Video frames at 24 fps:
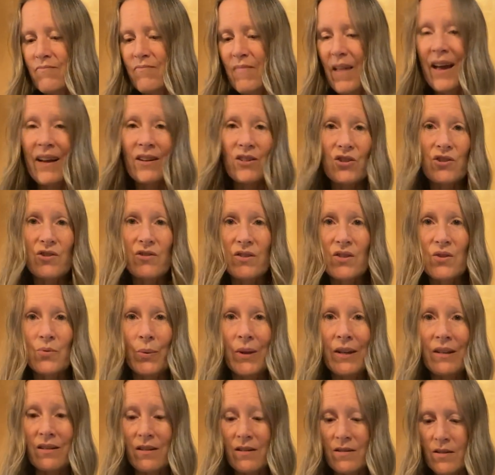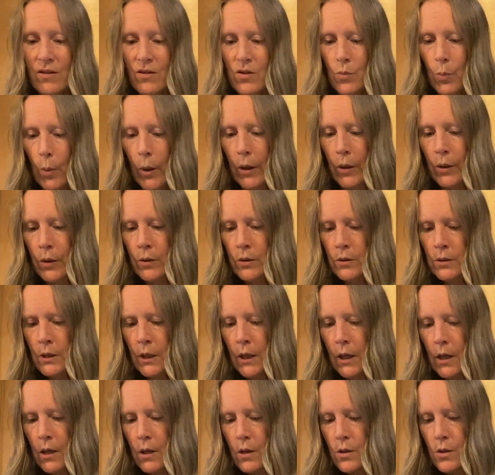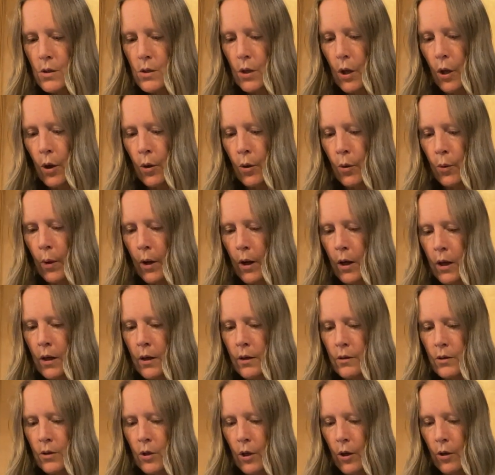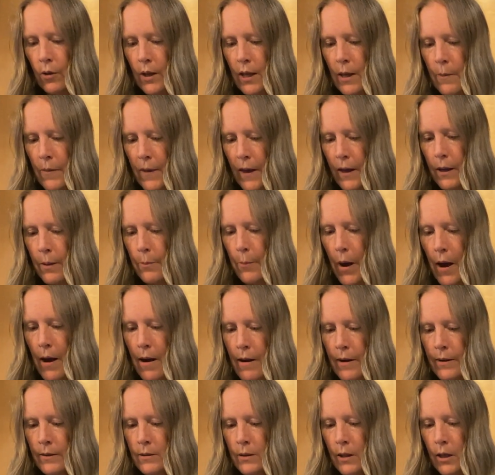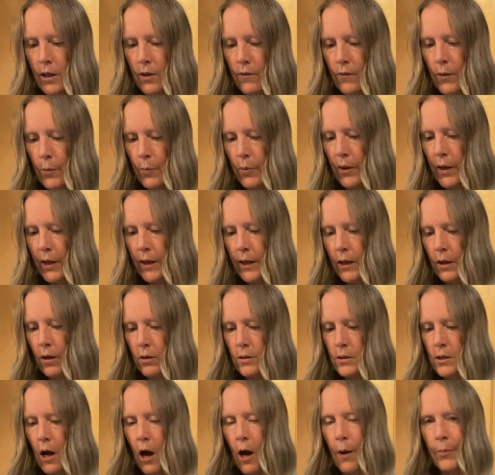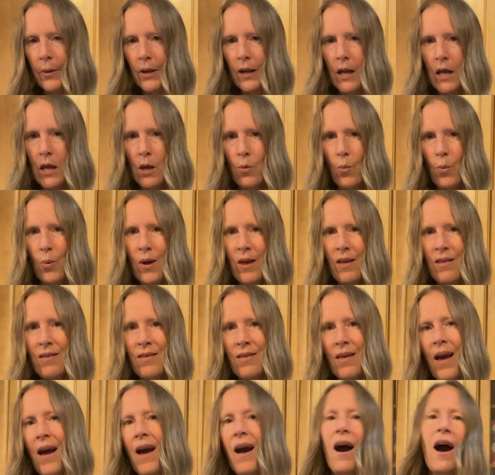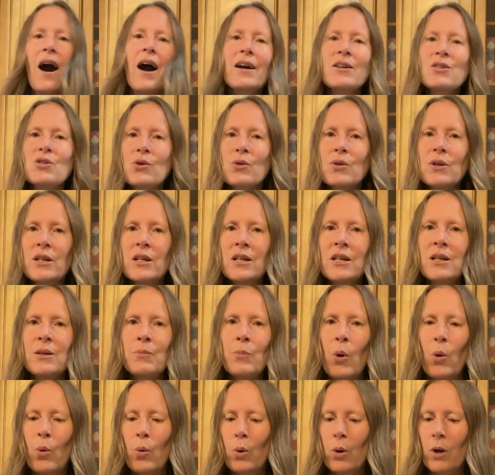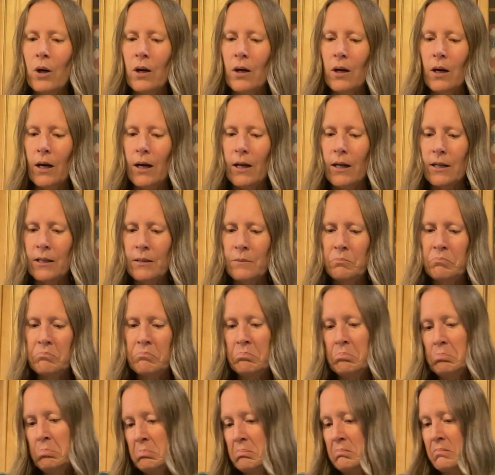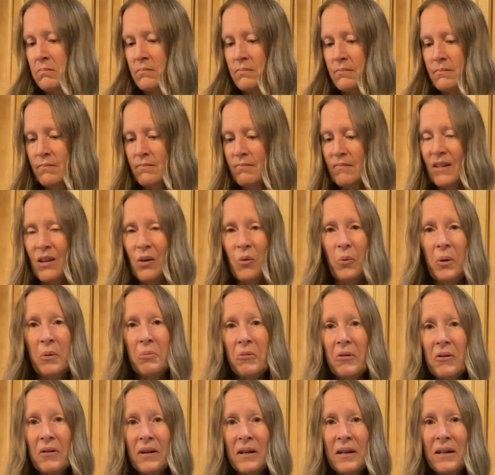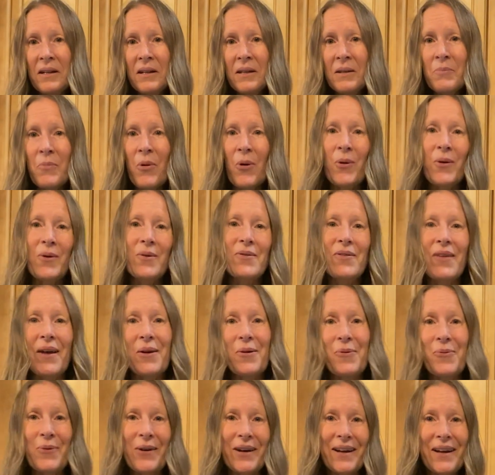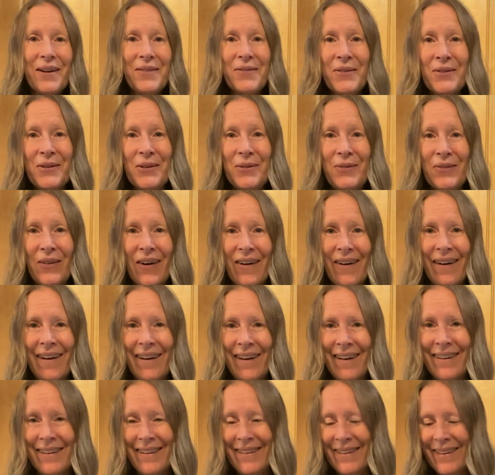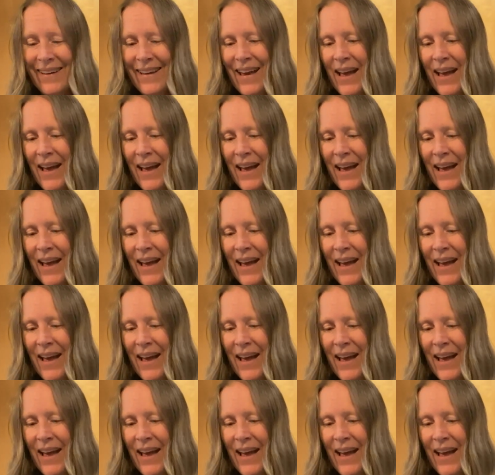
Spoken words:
extra sweetness as well. So, you know, keep that in mind. Like, if you're planning on topping it with ice cream or whipped cream or like whatever you like,